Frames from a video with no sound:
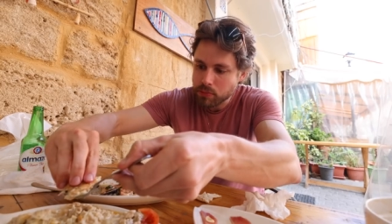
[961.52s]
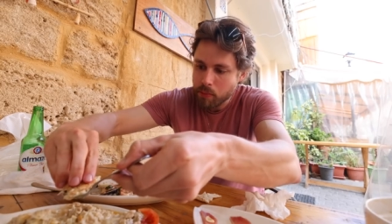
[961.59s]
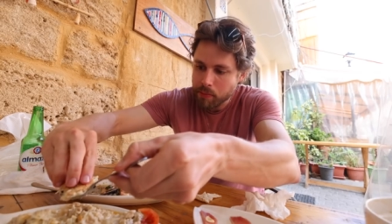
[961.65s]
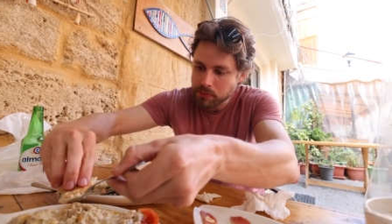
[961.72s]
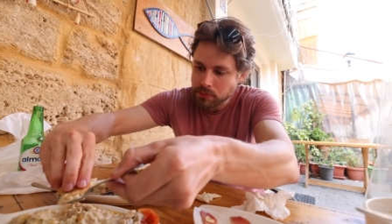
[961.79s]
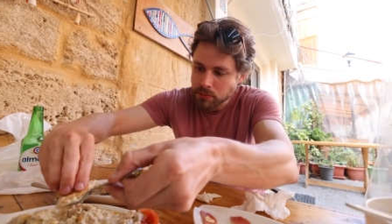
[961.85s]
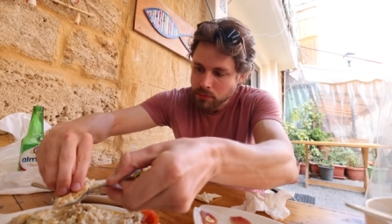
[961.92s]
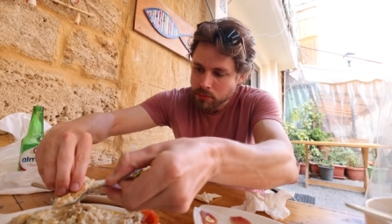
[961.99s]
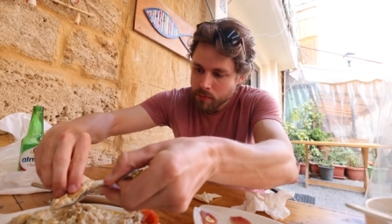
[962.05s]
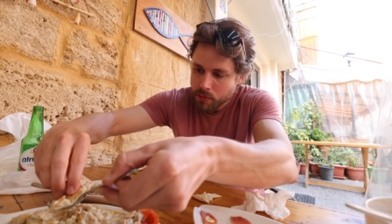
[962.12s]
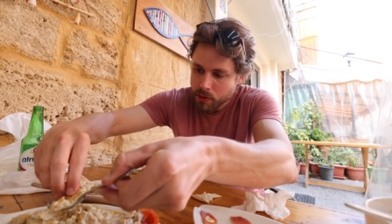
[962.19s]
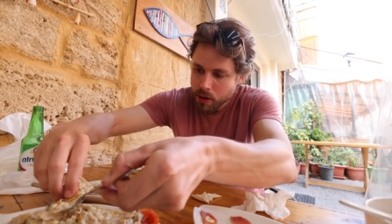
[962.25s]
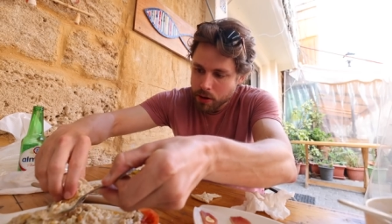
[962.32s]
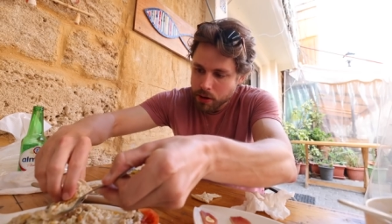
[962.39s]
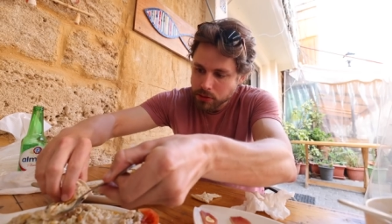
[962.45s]
They saw
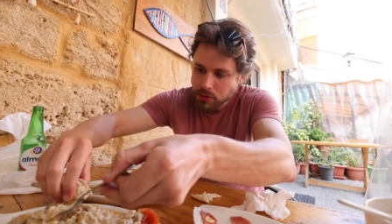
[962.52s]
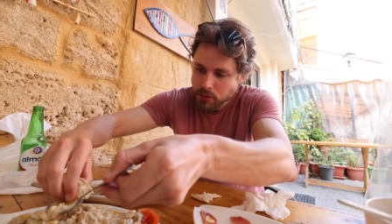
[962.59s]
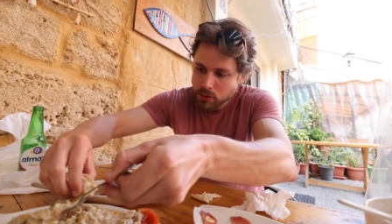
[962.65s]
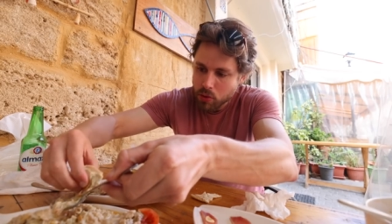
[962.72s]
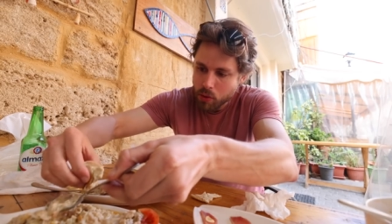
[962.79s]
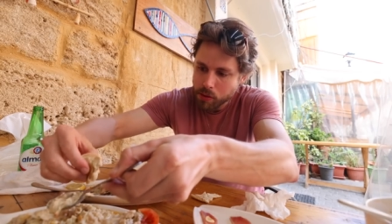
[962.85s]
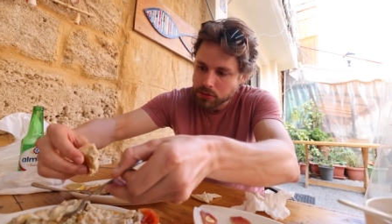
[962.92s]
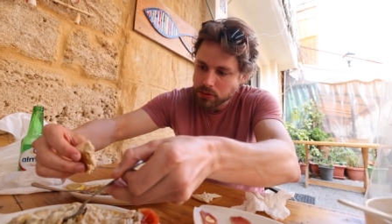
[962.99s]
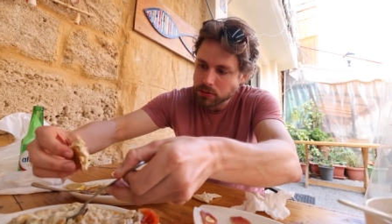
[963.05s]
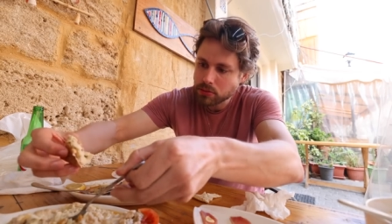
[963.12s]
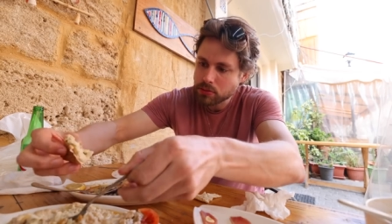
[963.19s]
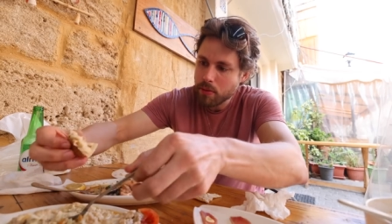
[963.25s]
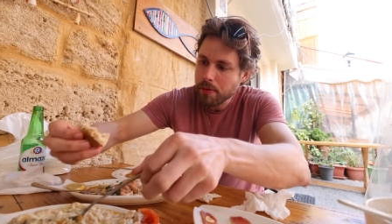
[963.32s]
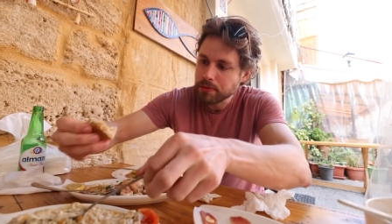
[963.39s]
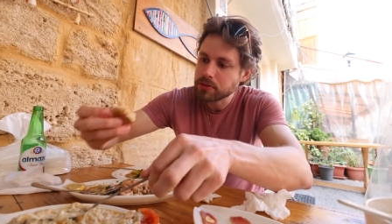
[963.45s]
that I
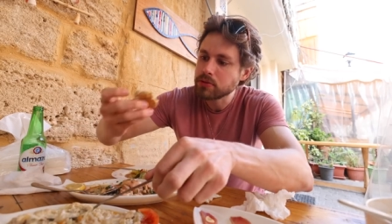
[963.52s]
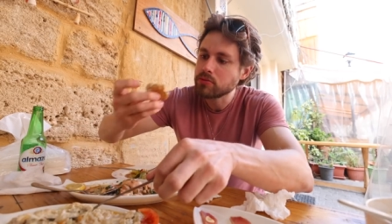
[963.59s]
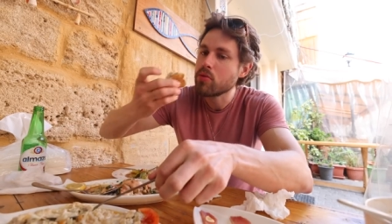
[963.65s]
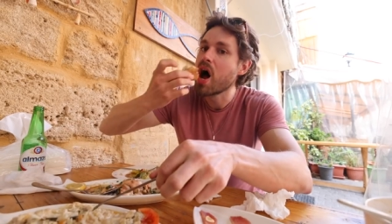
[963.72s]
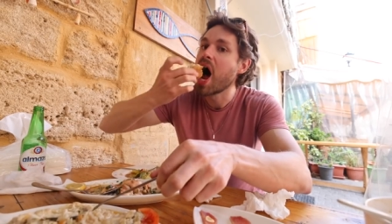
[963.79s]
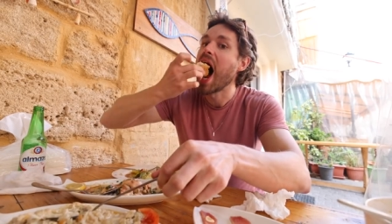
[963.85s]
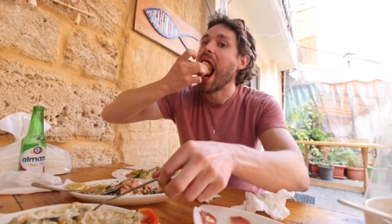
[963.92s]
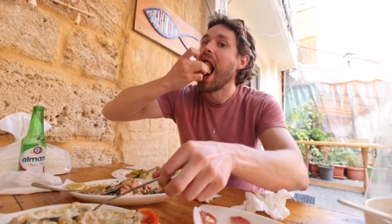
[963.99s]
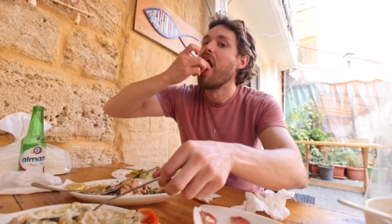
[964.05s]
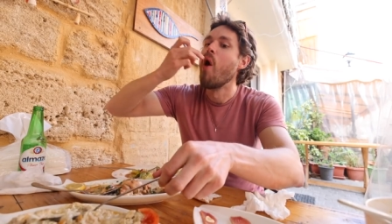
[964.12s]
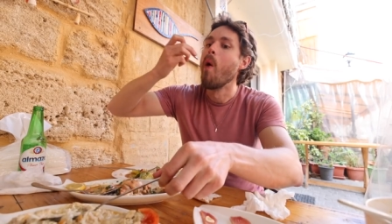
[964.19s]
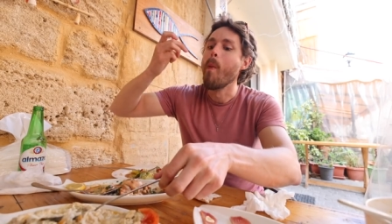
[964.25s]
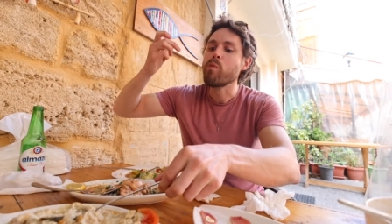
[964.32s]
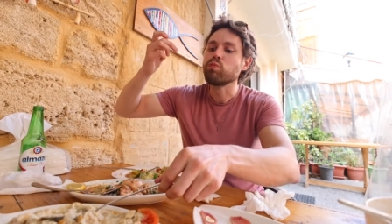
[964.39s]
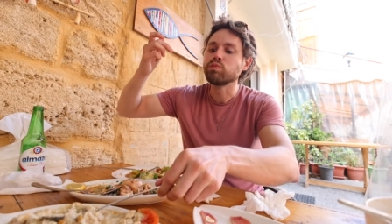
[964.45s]
went to Brazil, maybe they
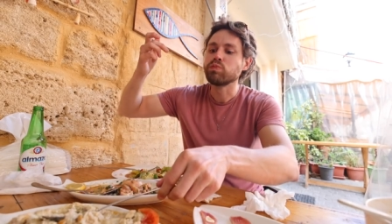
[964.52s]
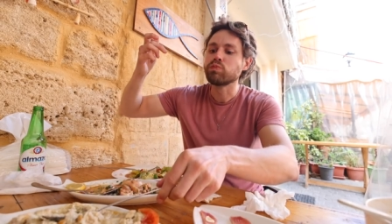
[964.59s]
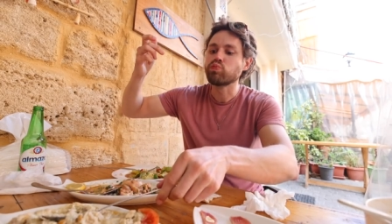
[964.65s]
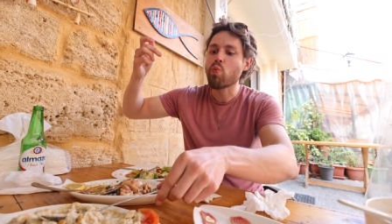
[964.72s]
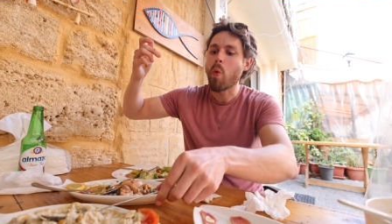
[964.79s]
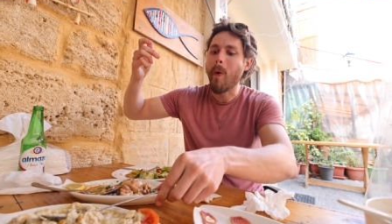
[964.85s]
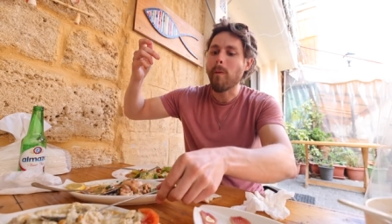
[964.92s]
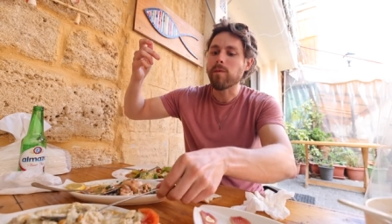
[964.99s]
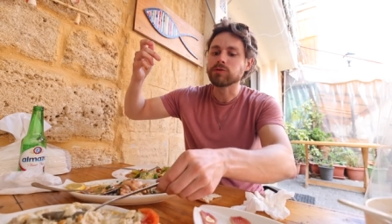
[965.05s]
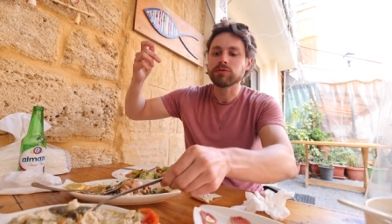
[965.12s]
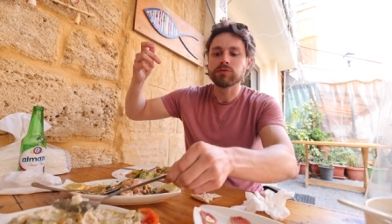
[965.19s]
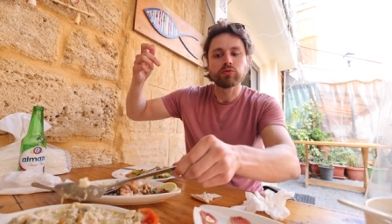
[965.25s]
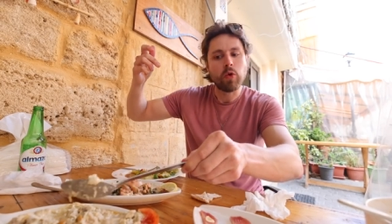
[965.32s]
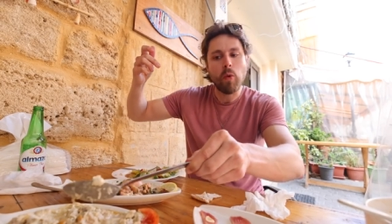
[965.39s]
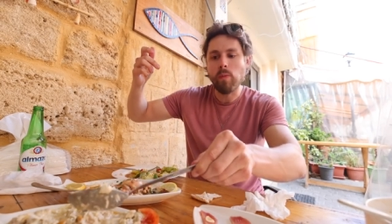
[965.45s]
would do some kind of
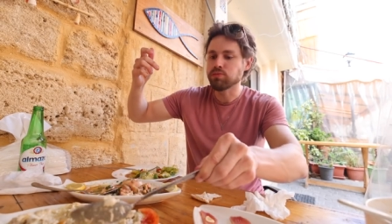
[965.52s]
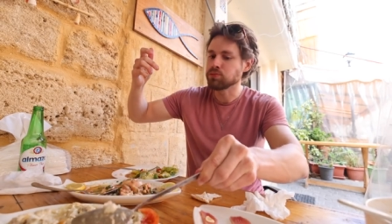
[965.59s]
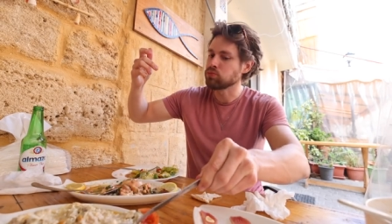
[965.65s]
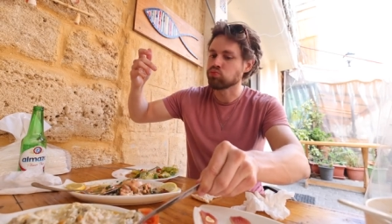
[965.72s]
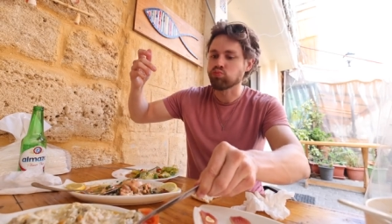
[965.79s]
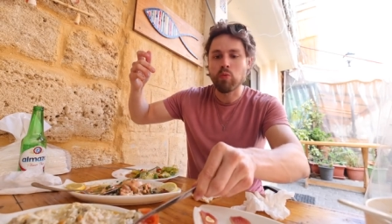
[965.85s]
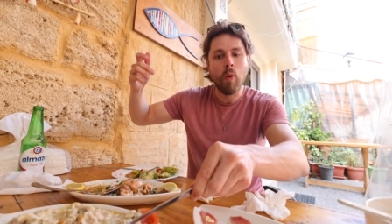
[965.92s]
problem.